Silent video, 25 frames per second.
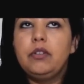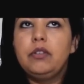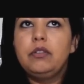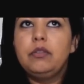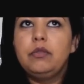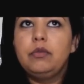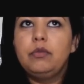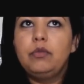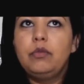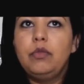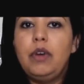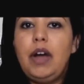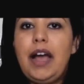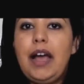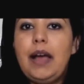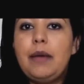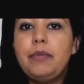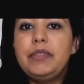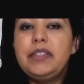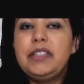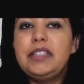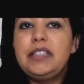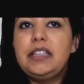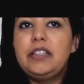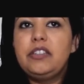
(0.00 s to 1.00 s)
What
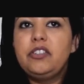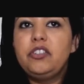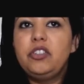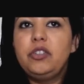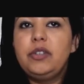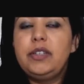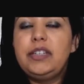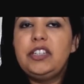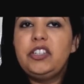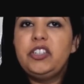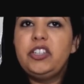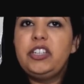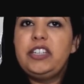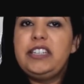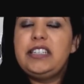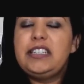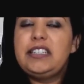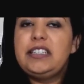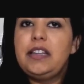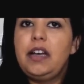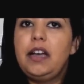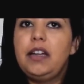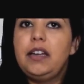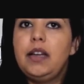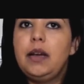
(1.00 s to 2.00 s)
happens is you initially
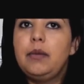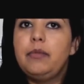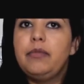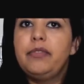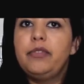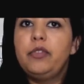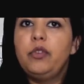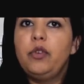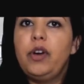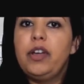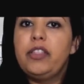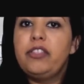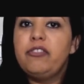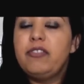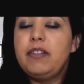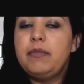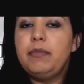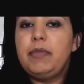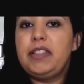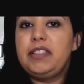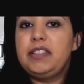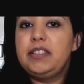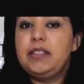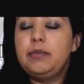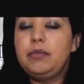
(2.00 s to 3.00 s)
sign up for a
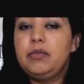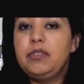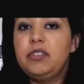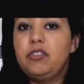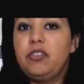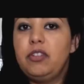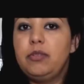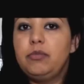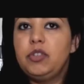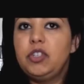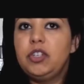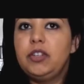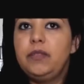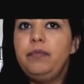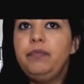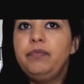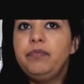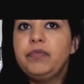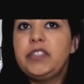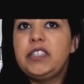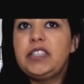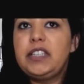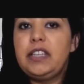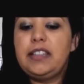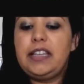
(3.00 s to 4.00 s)
3-month subscription,
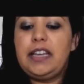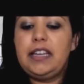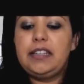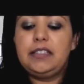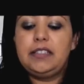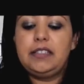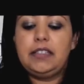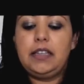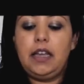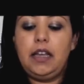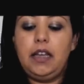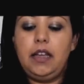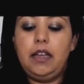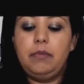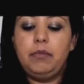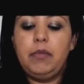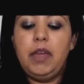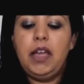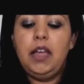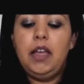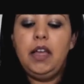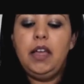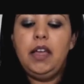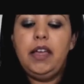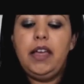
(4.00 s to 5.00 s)
so that's
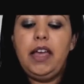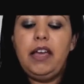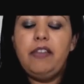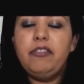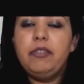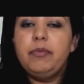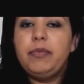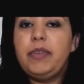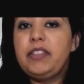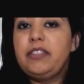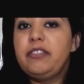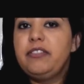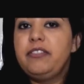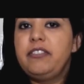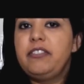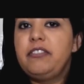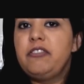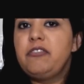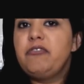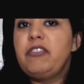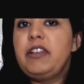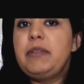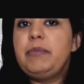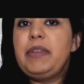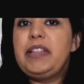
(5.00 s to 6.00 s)
every month for
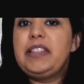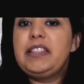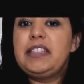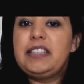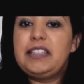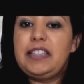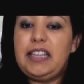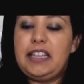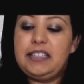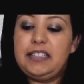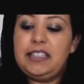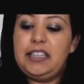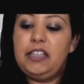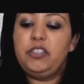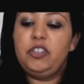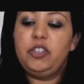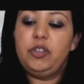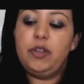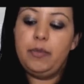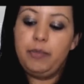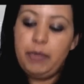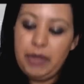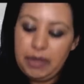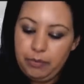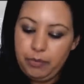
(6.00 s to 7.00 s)
3 months they send
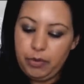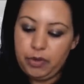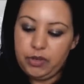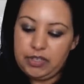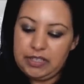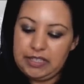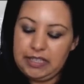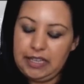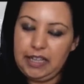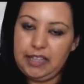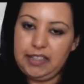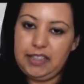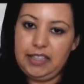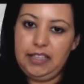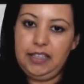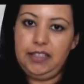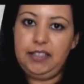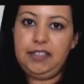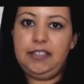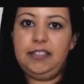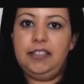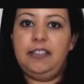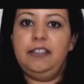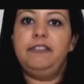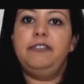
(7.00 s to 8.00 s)
you a big box like
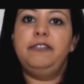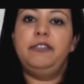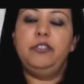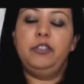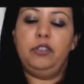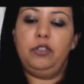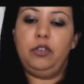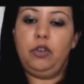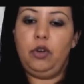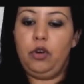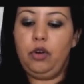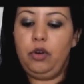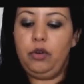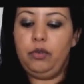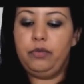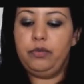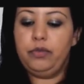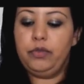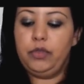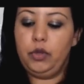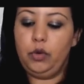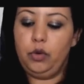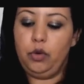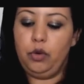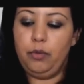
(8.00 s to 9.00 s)
this full of
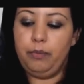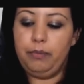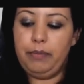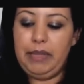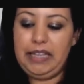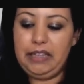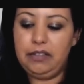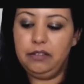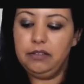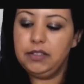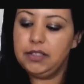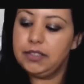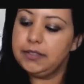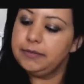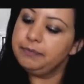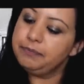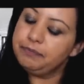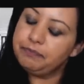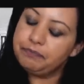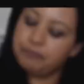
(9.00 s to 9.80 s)
your meals.